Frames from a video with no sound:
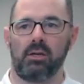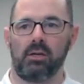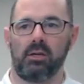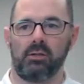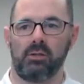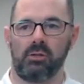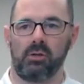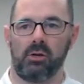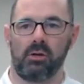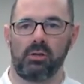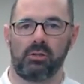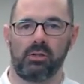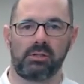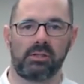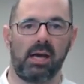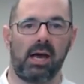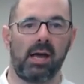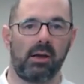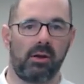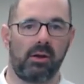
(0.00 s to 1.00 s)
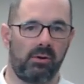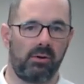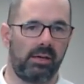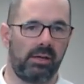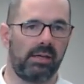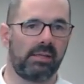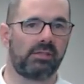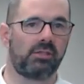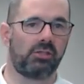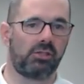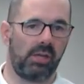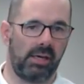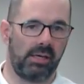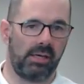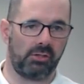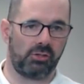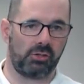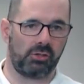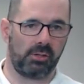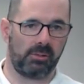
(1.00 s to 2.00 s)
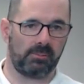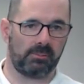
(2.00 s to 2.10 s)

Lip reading: the tire is changed.